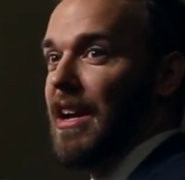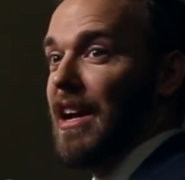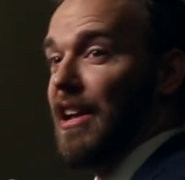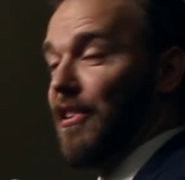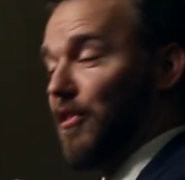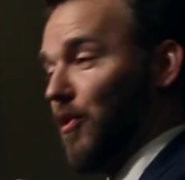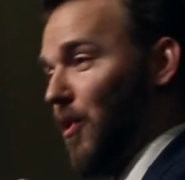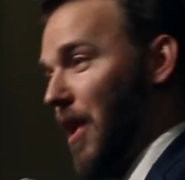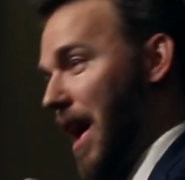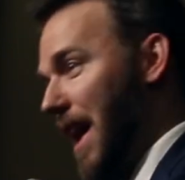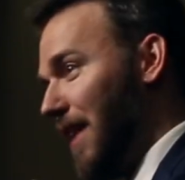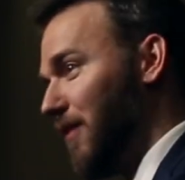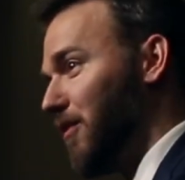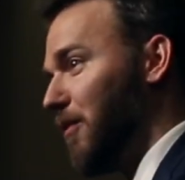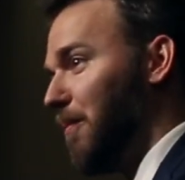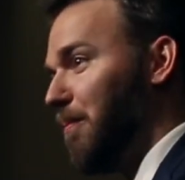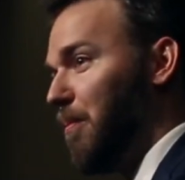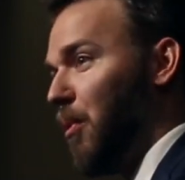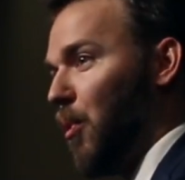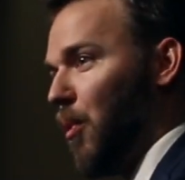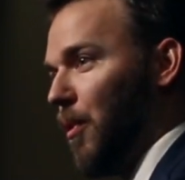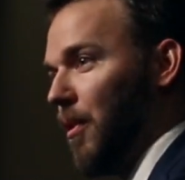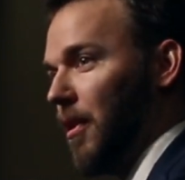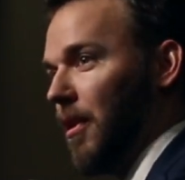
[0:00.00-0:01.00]
And so I
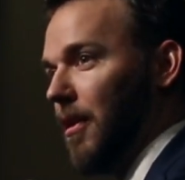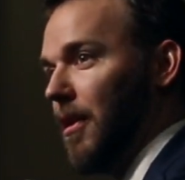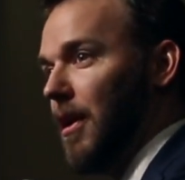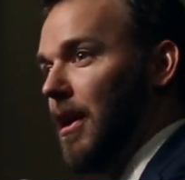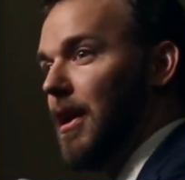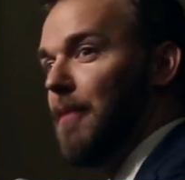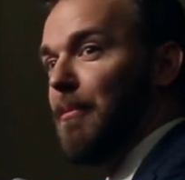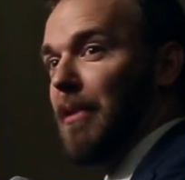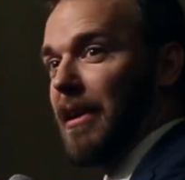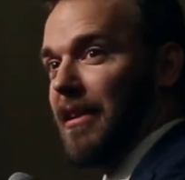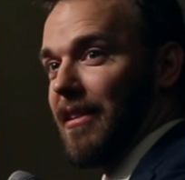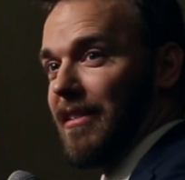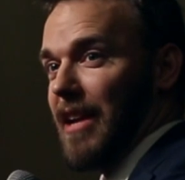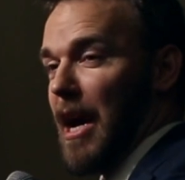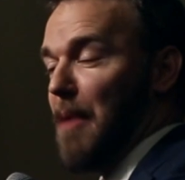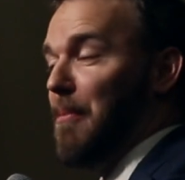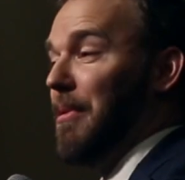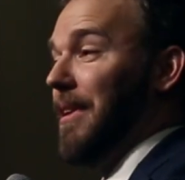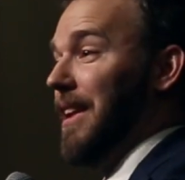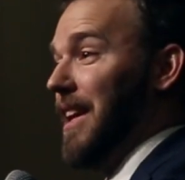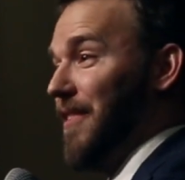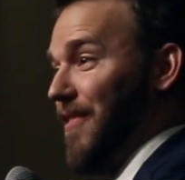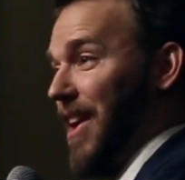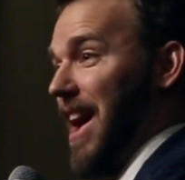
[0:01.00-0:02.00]
support it because I
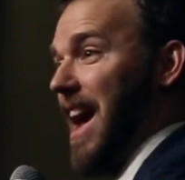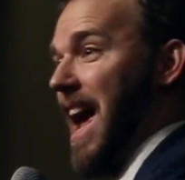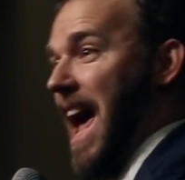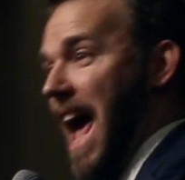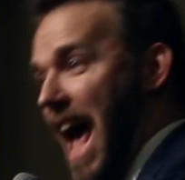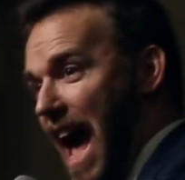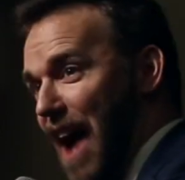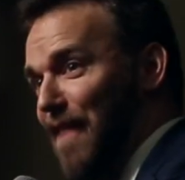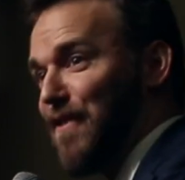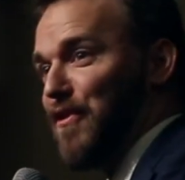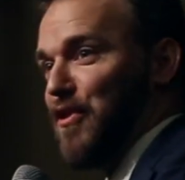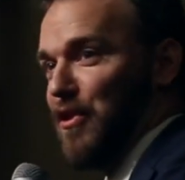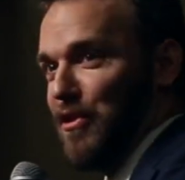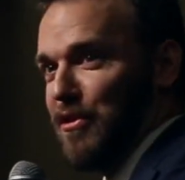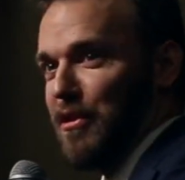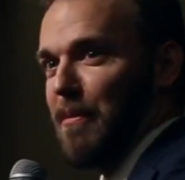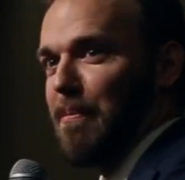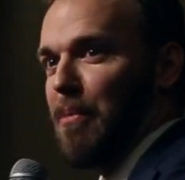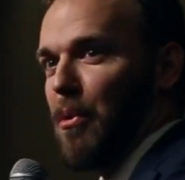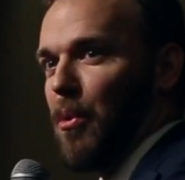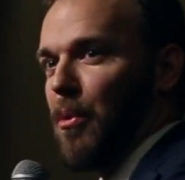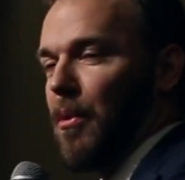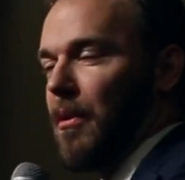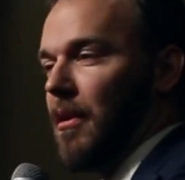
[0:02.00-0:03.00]
believe I have to
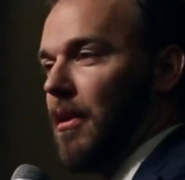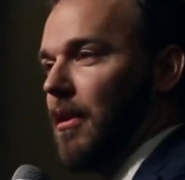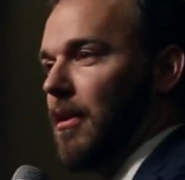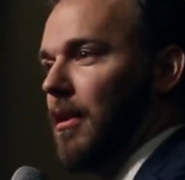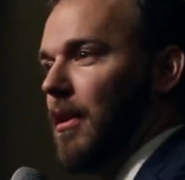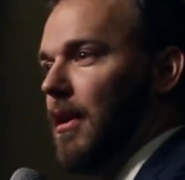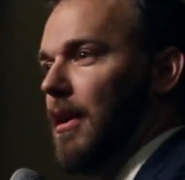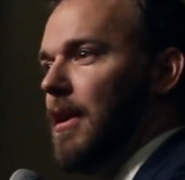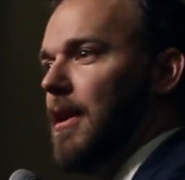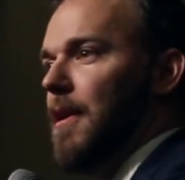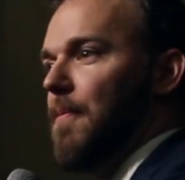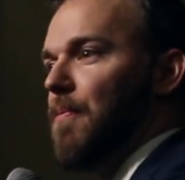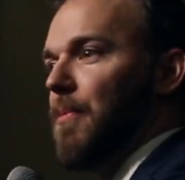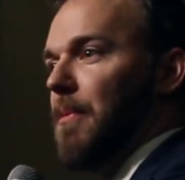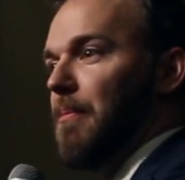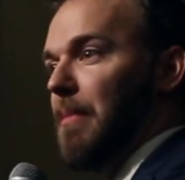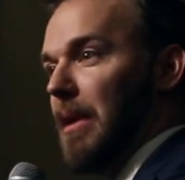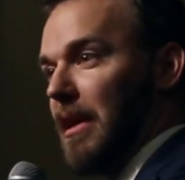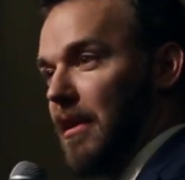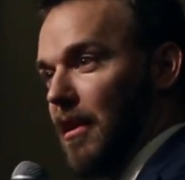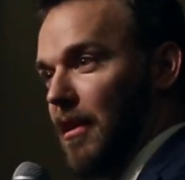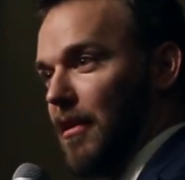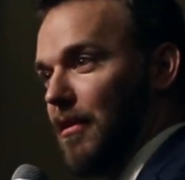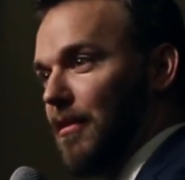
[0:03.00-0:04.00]
support it
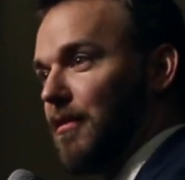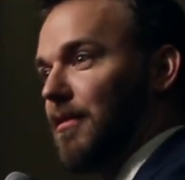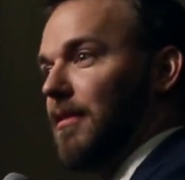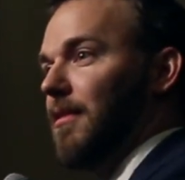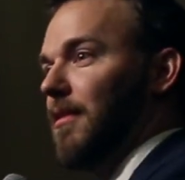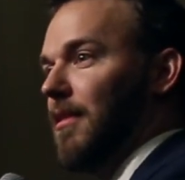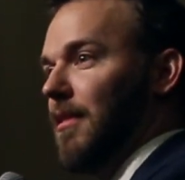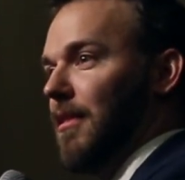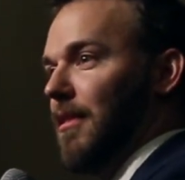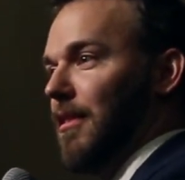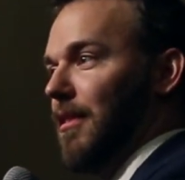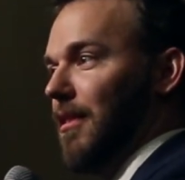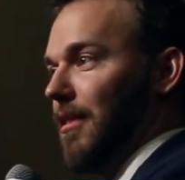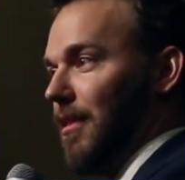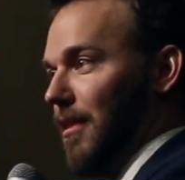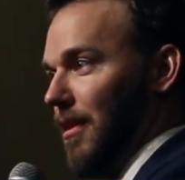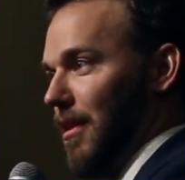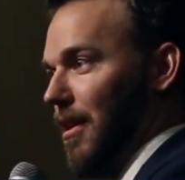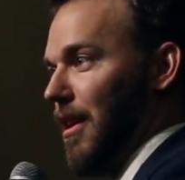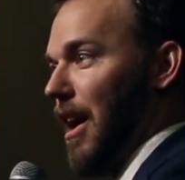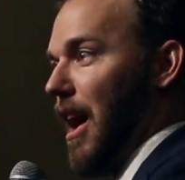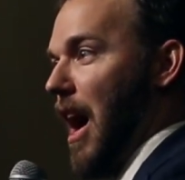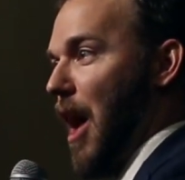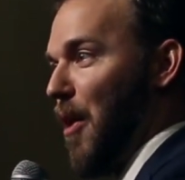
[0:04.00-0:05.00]
because
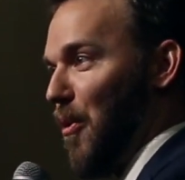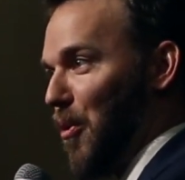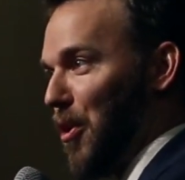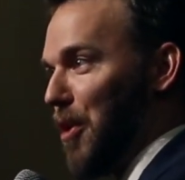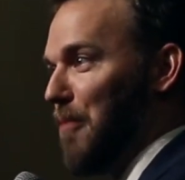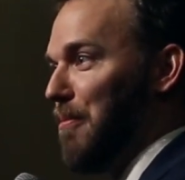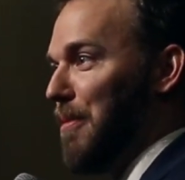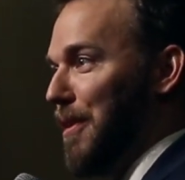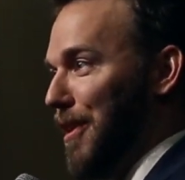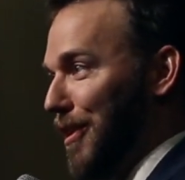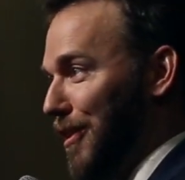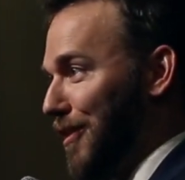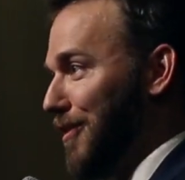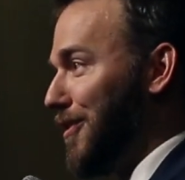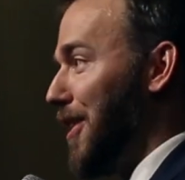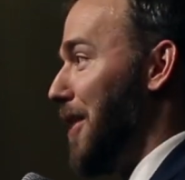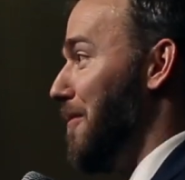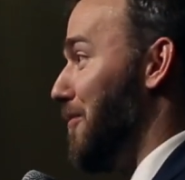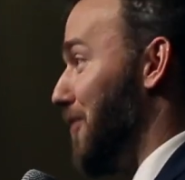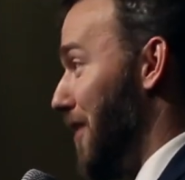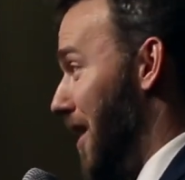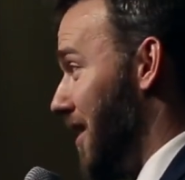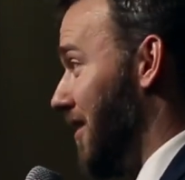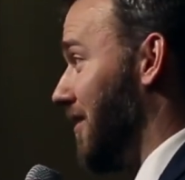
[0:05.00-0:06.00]
I want to be on the
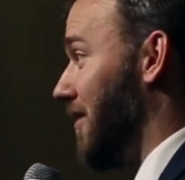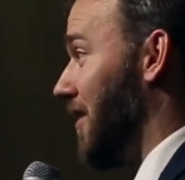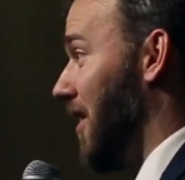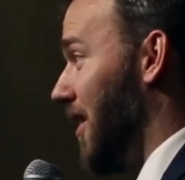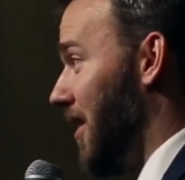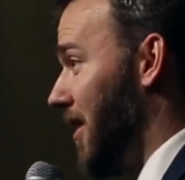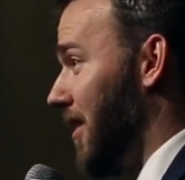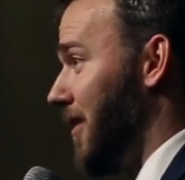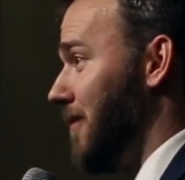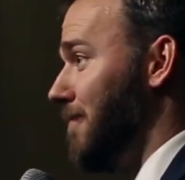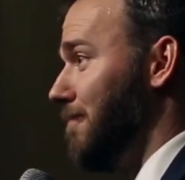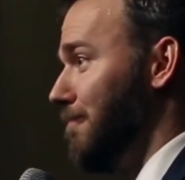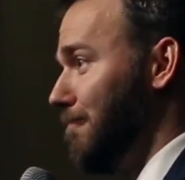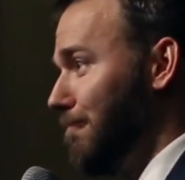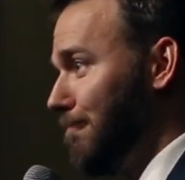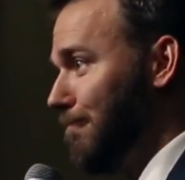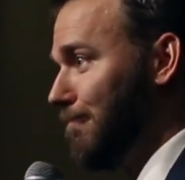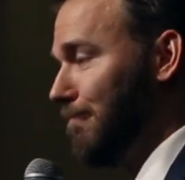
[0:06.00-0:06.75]
same side as God.